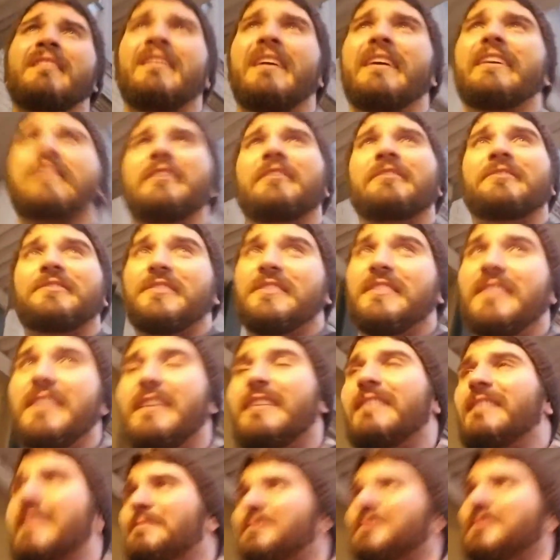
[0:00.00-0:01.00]
I curse a
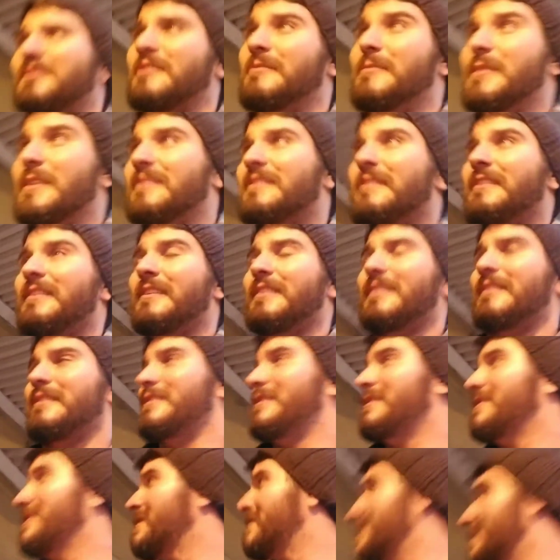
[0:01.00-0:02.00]
lot. I'm sorry about that.
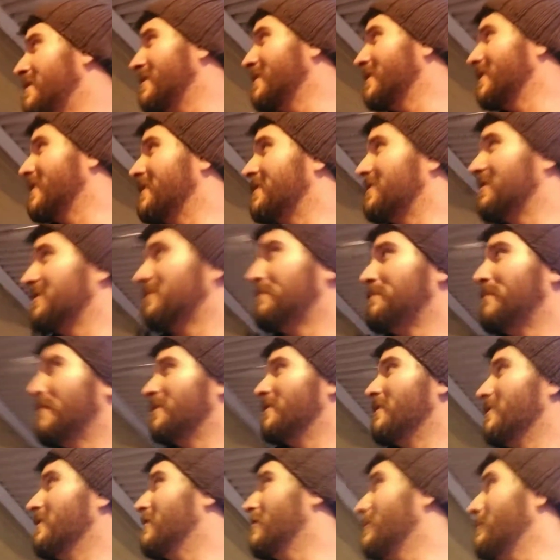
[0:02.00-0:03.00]
I guess it's
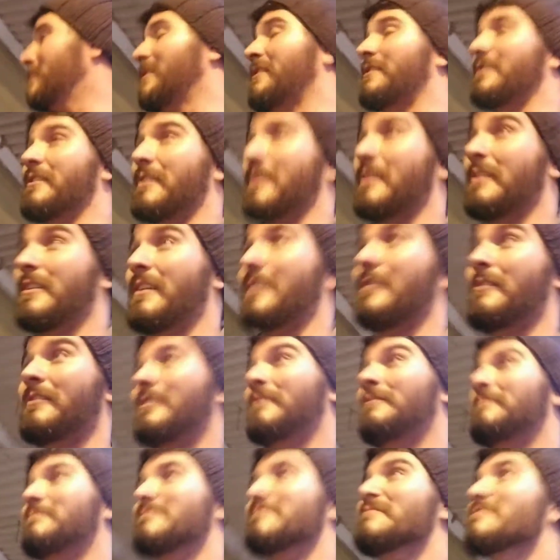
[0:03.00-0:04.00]
part of the Army thing. I don't
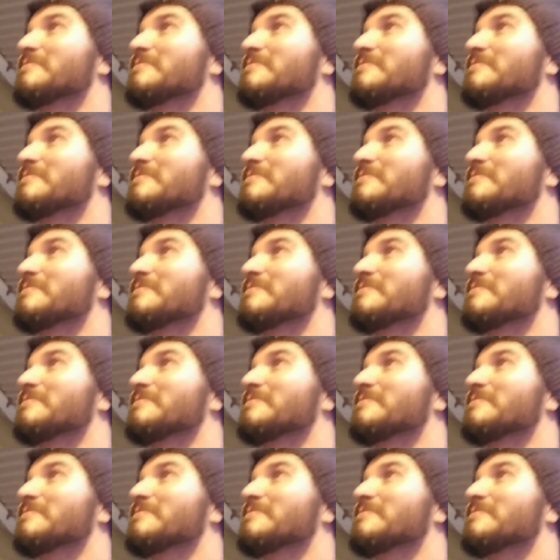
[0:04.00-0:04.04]
know.